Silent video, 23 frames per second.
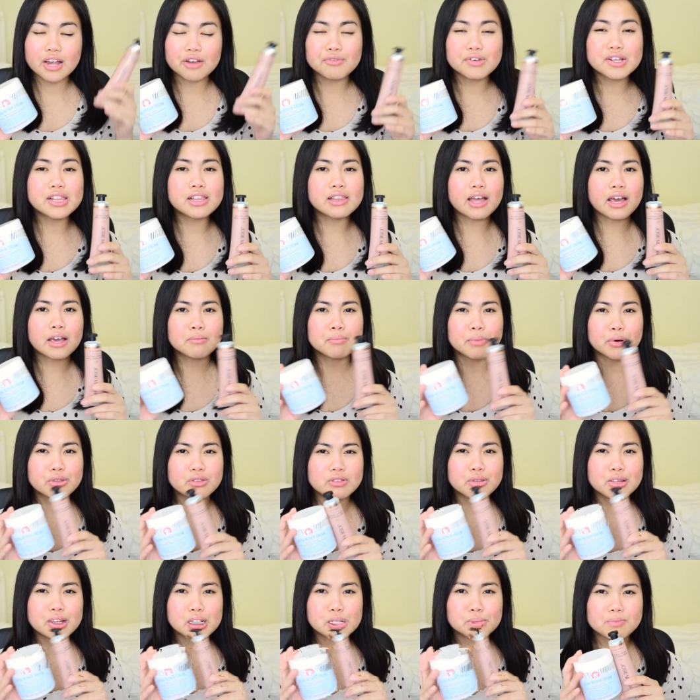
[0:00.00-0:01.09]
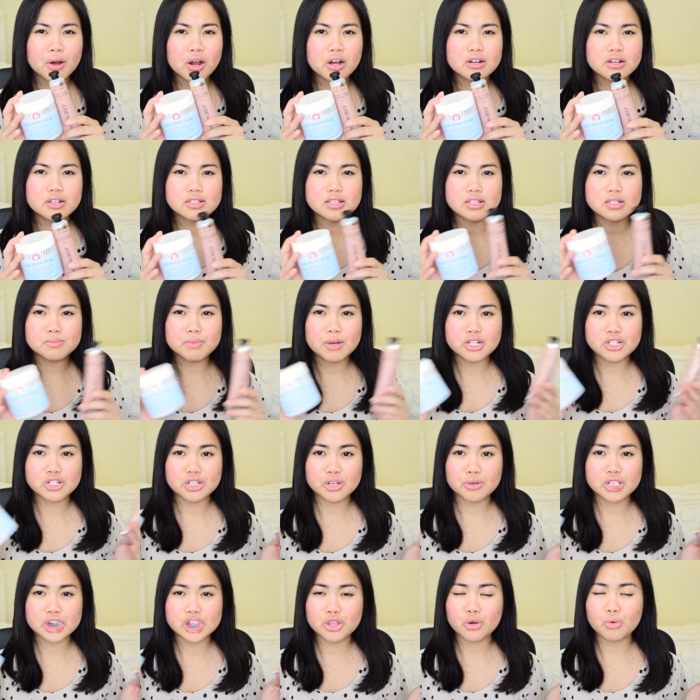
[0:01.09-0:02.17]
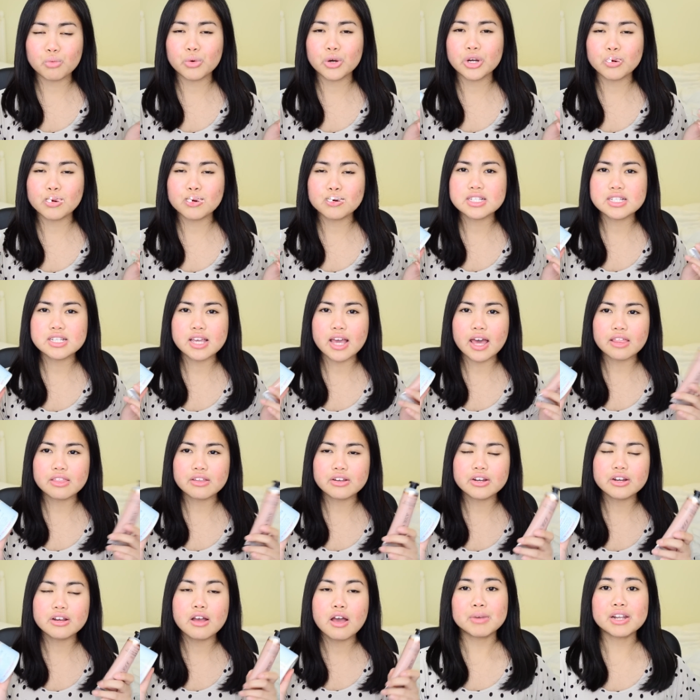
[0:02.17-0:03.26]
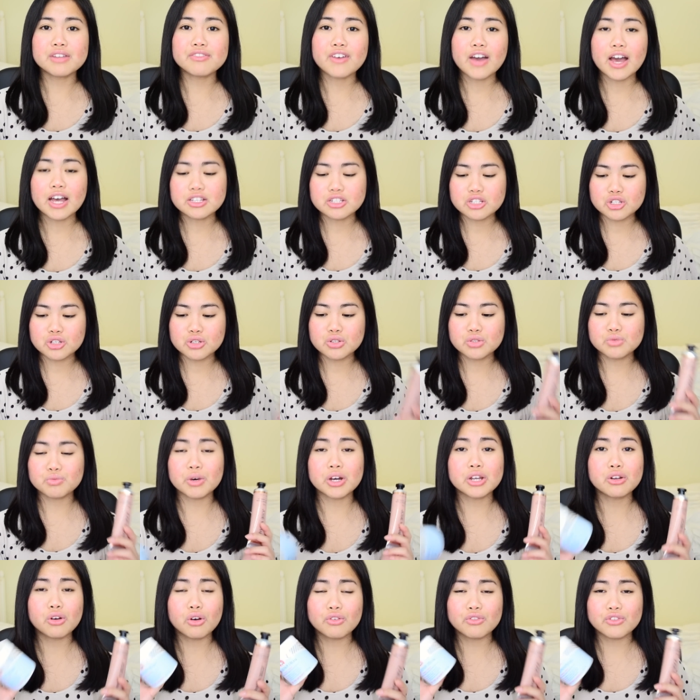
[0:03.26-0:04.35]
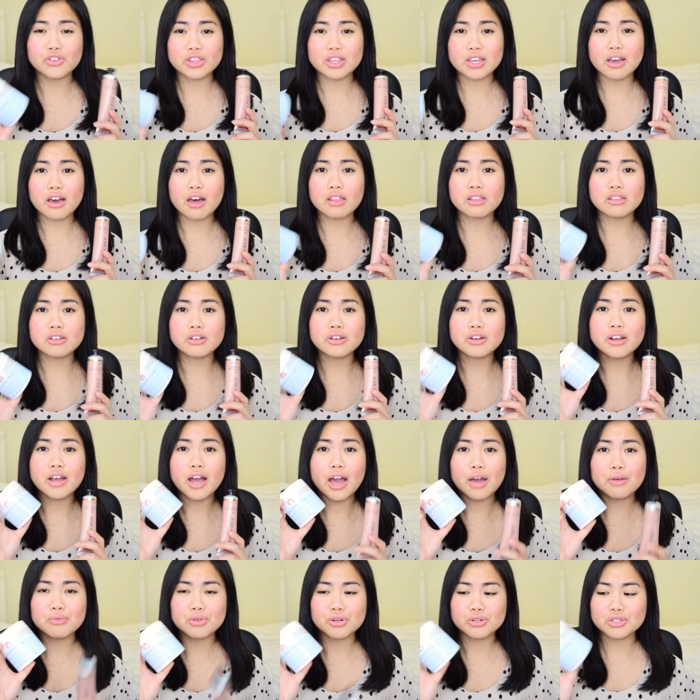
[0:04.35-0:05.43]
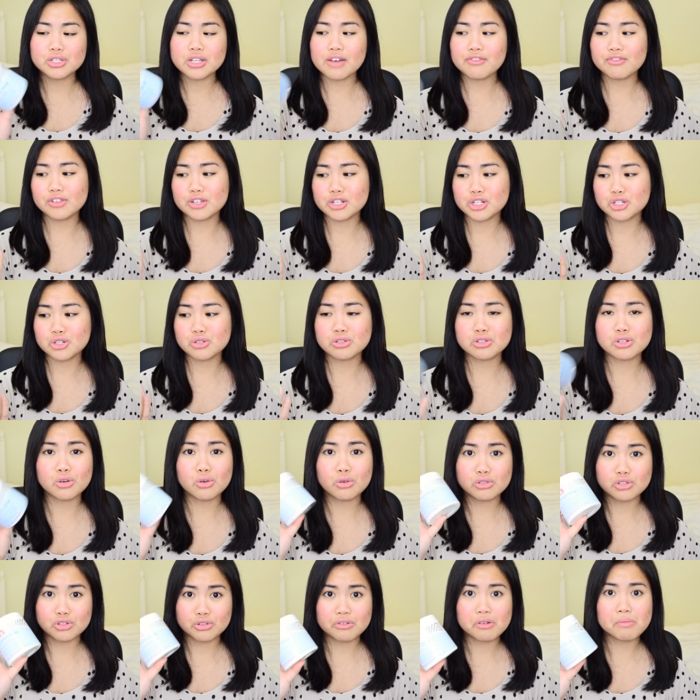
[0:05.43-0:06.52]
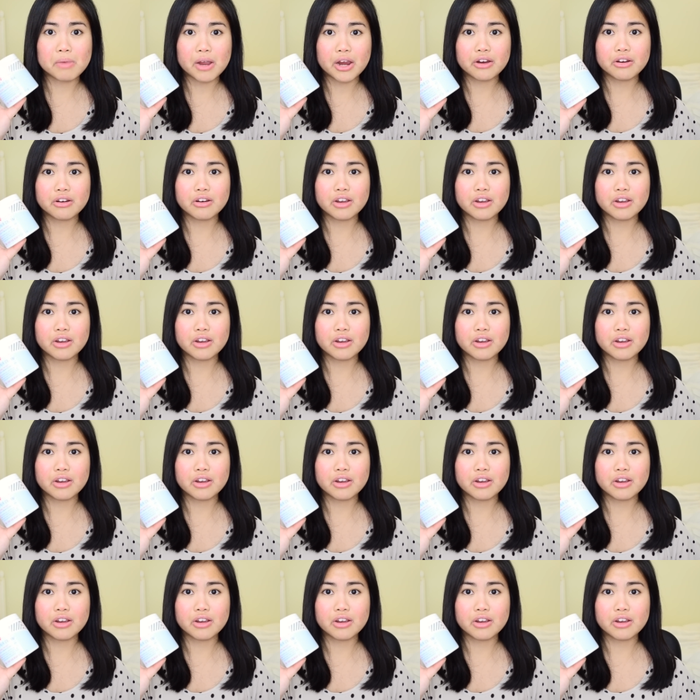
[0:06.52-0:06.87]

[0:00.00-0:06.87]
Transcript: I really like both of these products, especially when they're working together. But if I had to choose one over the other, I would definitely choose the Ultra Repair